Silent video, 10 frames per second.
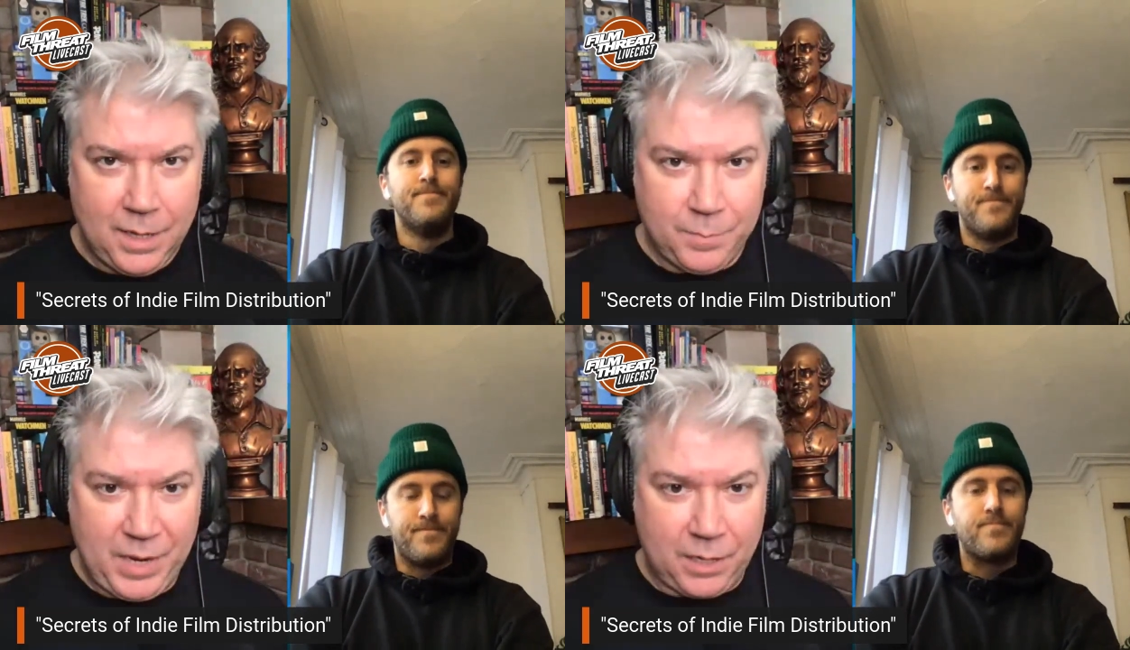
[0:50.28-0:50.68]

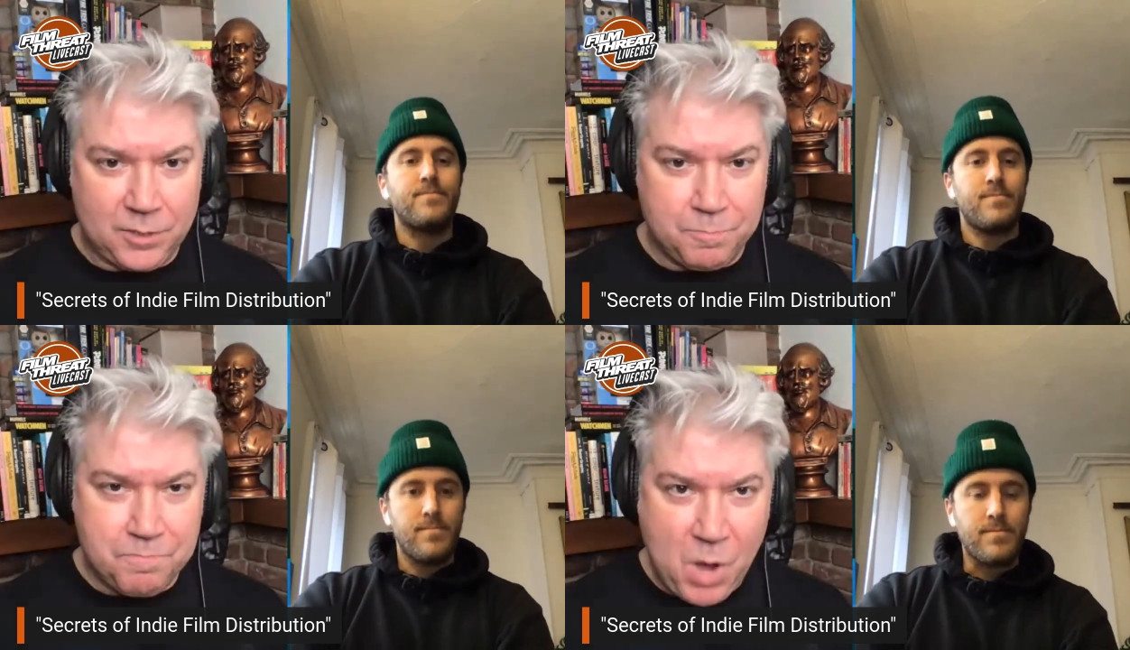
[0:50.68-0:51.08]

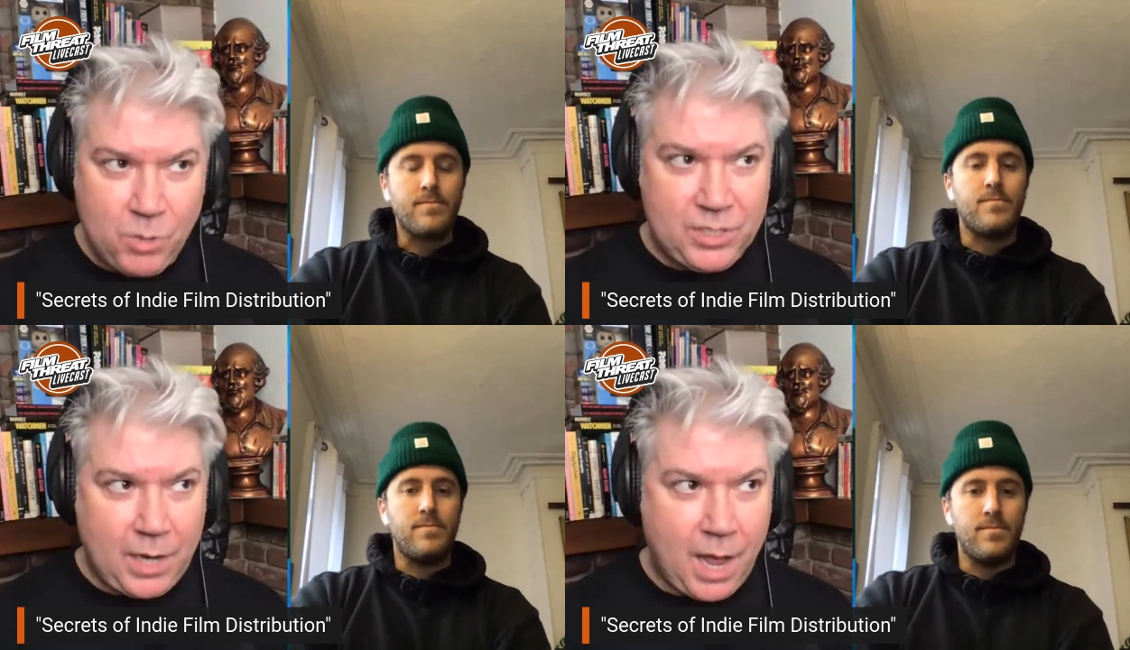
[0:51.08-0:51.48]
Speaker 1: because
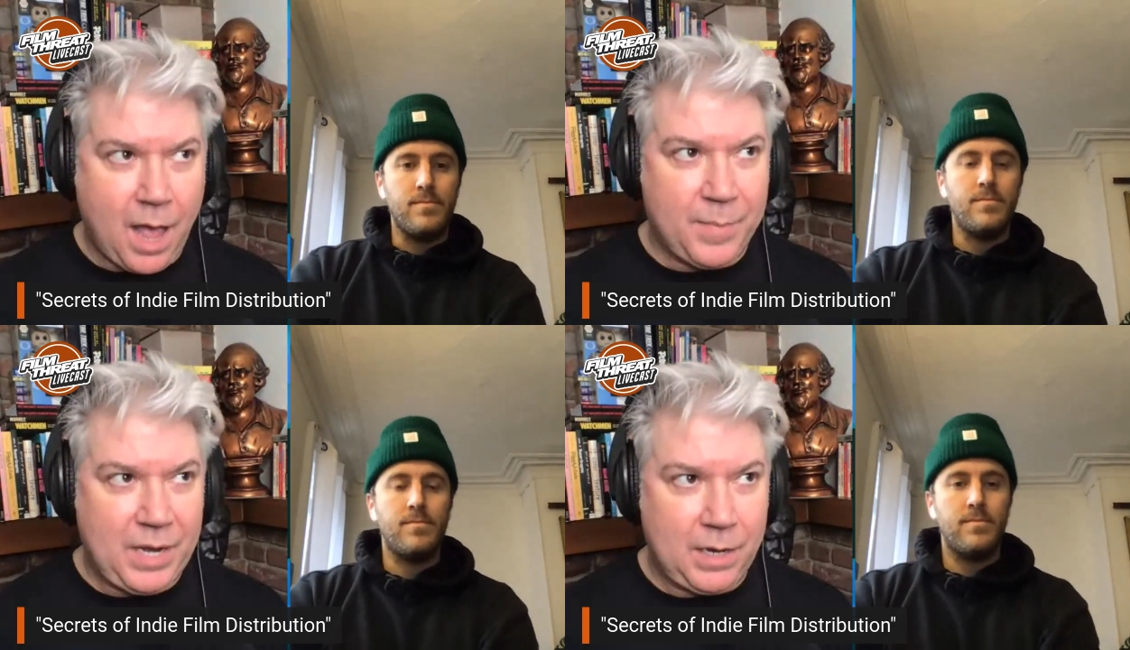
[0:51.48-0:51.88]
most
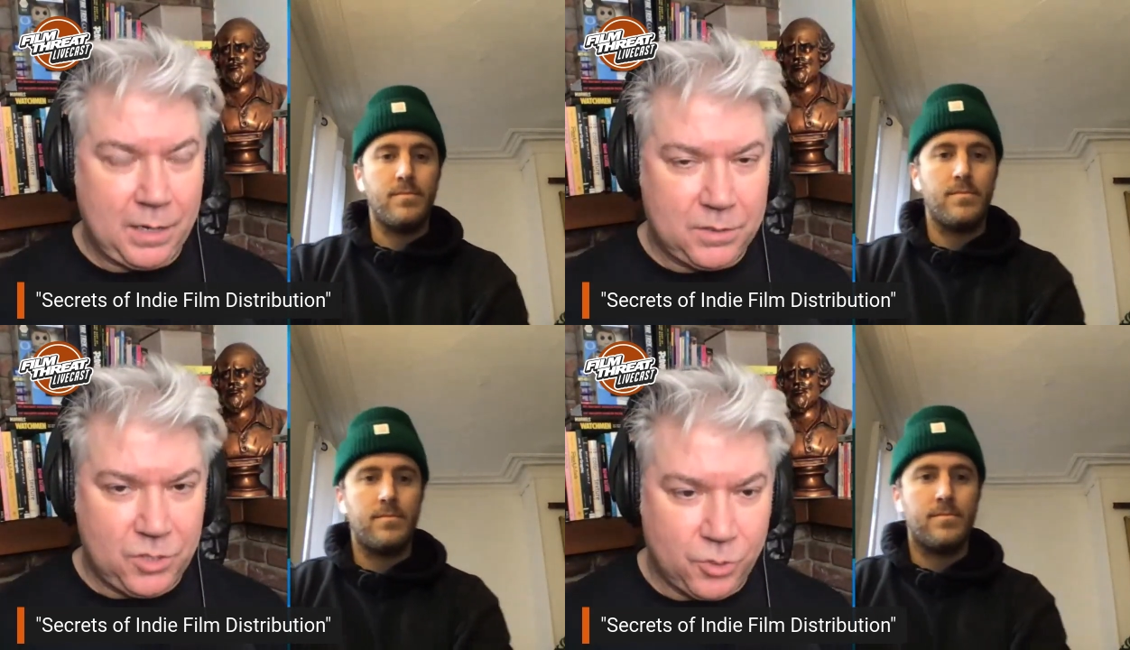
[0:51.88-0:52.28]
comedy
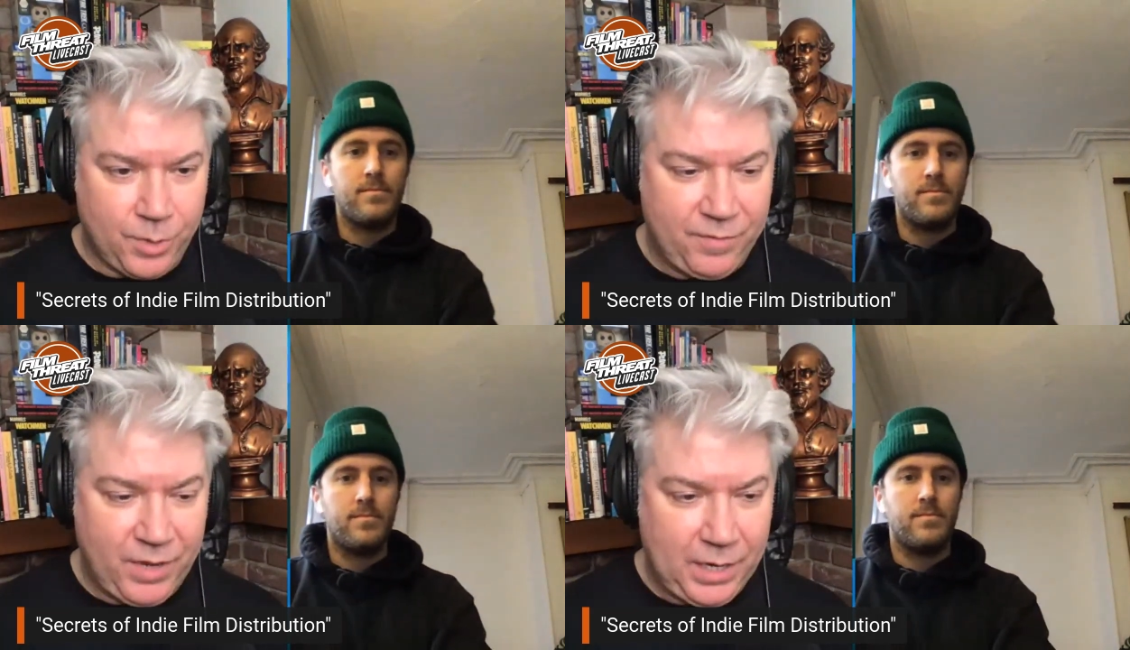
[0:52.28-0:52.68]
is
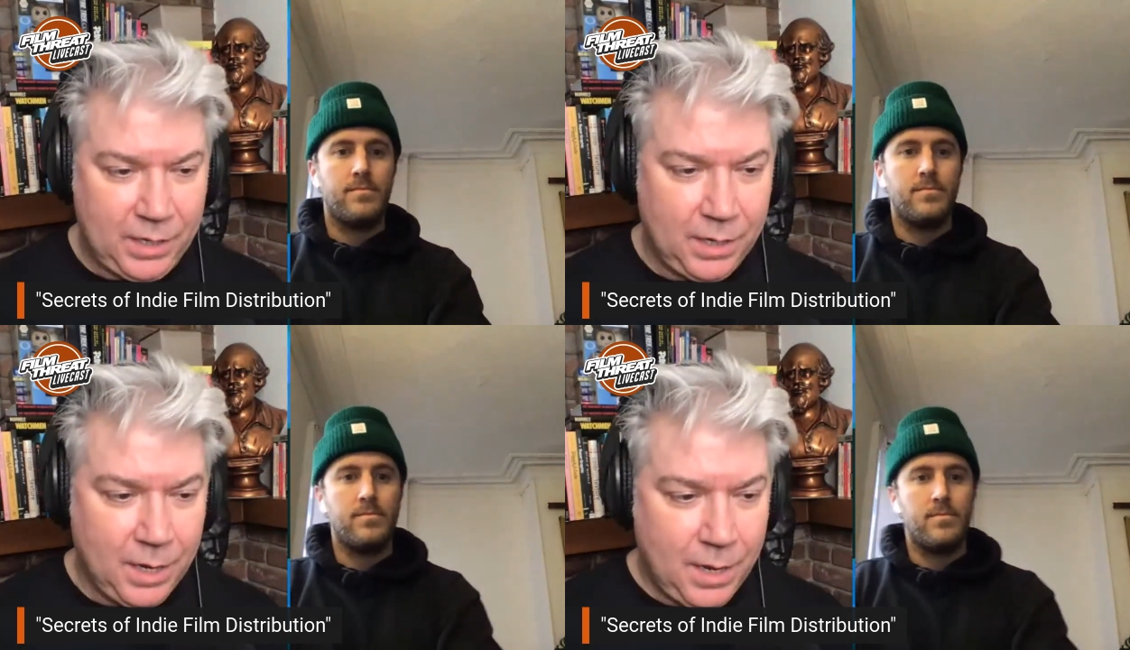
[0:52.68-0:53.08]

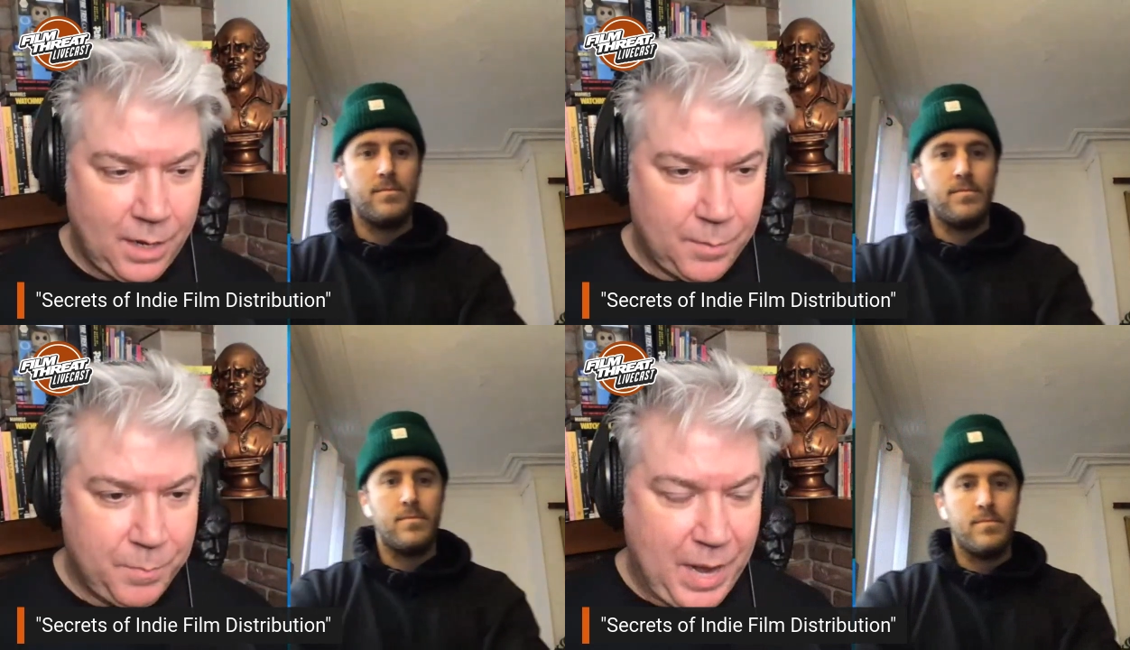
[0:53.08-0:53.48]
driven
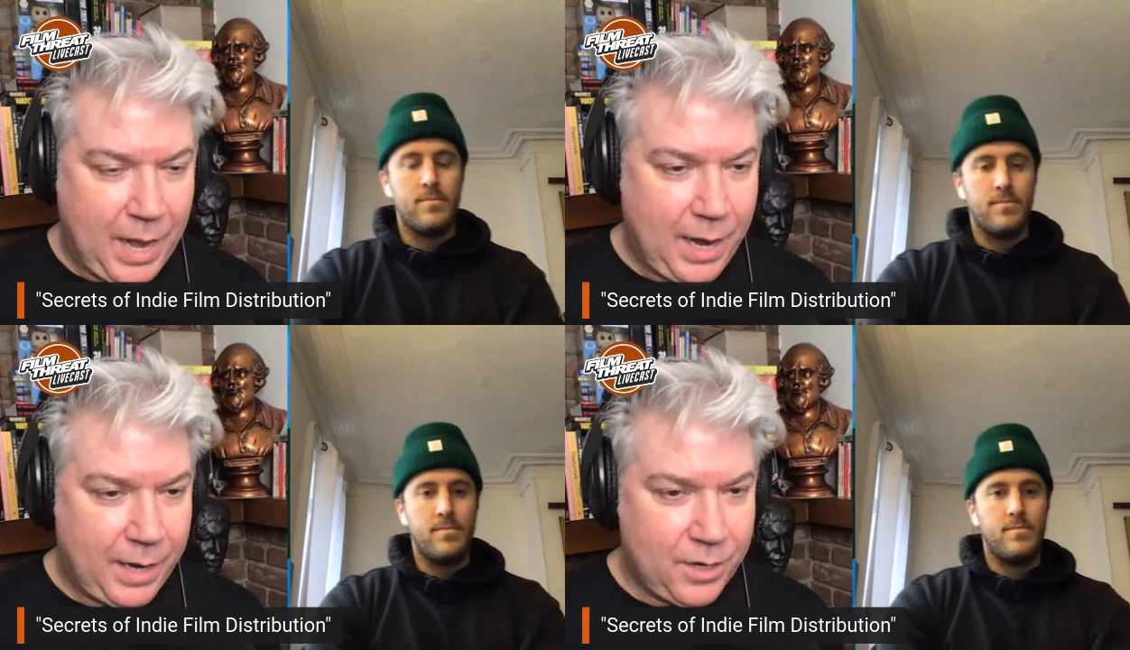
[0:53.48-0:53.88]

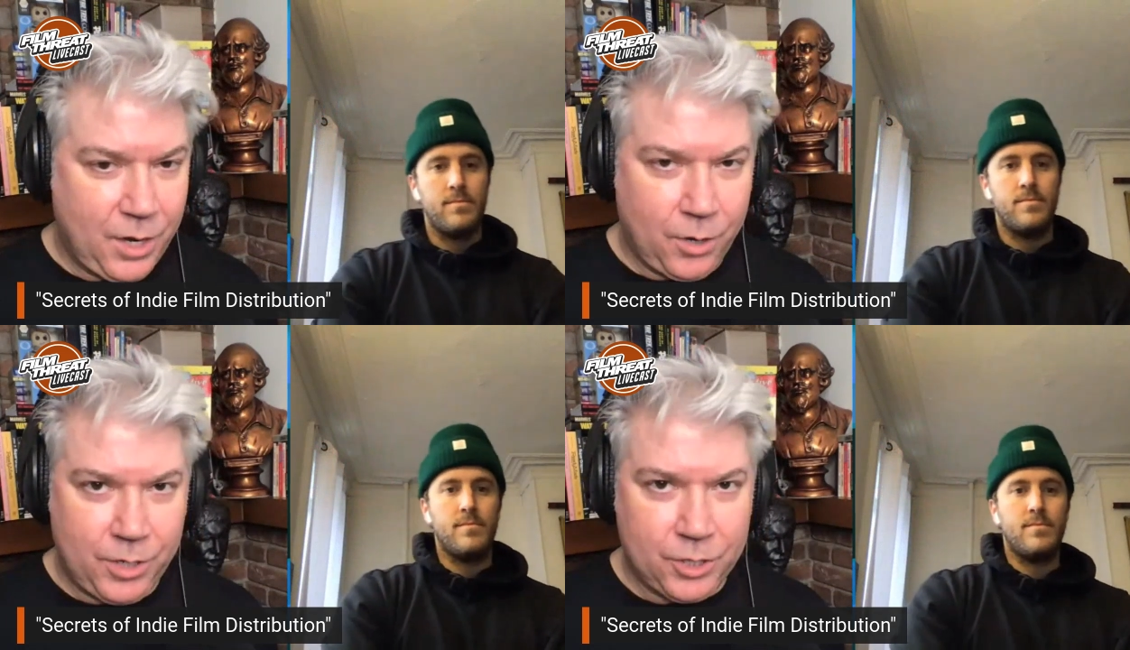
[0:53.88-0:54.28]
by you
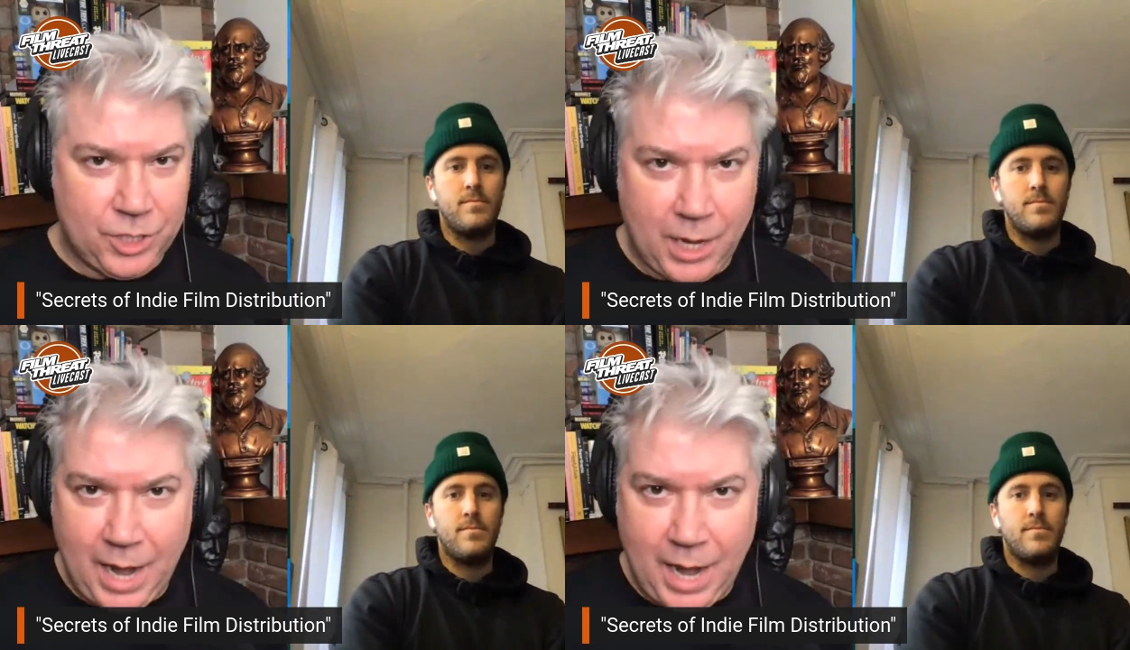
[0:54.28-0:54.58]
know your Judd